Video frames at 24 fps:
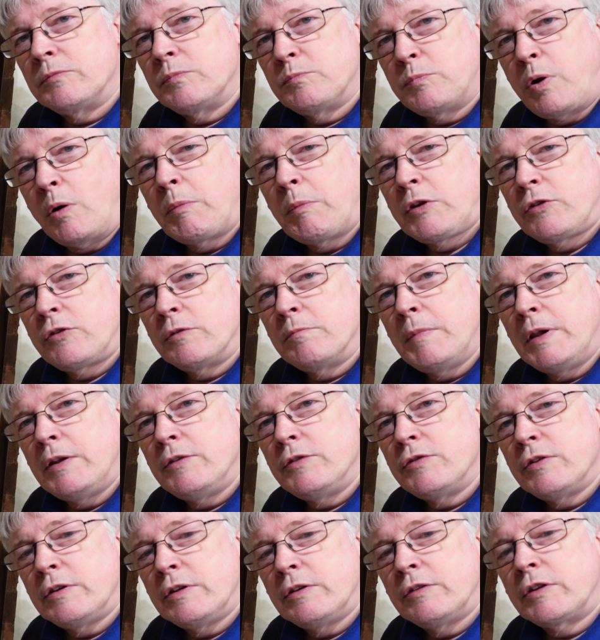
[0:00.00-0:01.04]
probably should
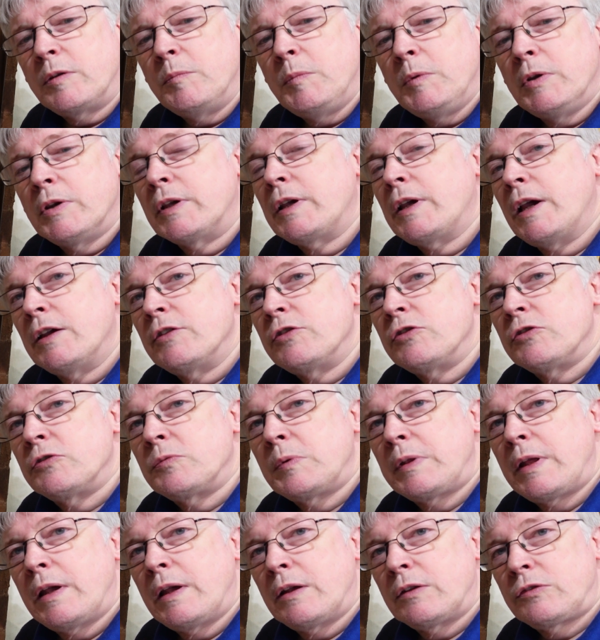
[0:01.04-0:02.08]
mention is communications
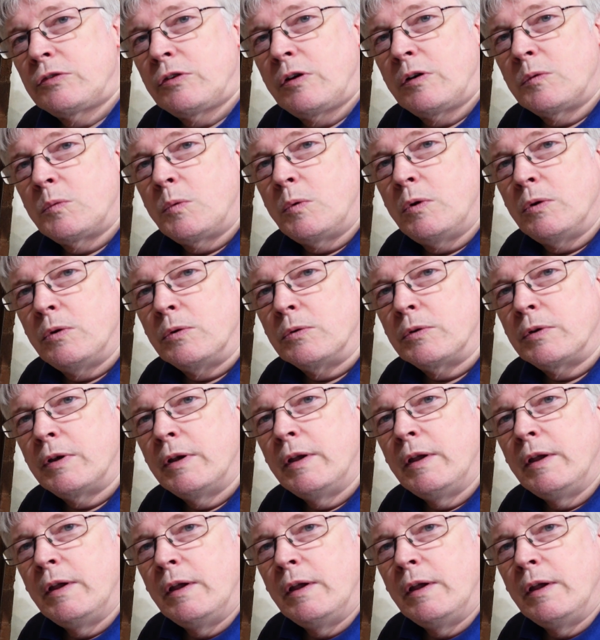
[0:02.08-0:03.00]
with the outside world.